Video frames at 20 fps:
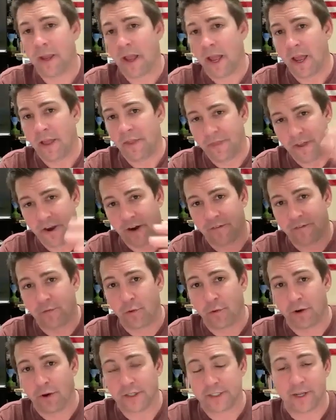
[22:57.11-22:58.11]
And
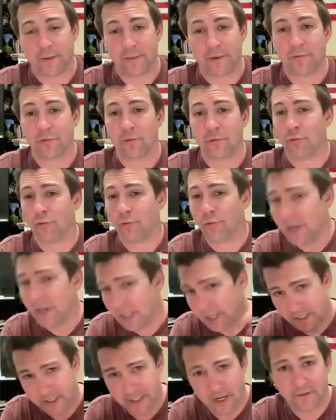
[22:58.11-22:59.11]
therefore, it's going to be
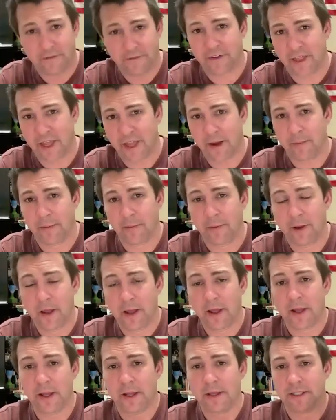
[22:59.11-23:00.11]
really tough for them
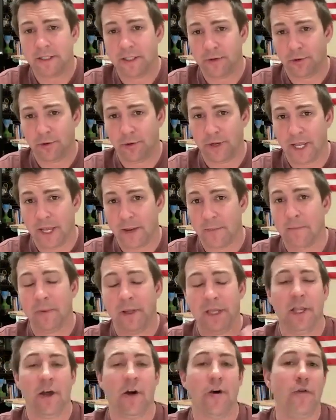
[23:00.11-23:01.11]
to get
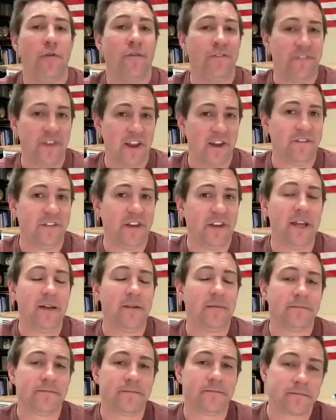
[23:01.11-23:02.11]
below 50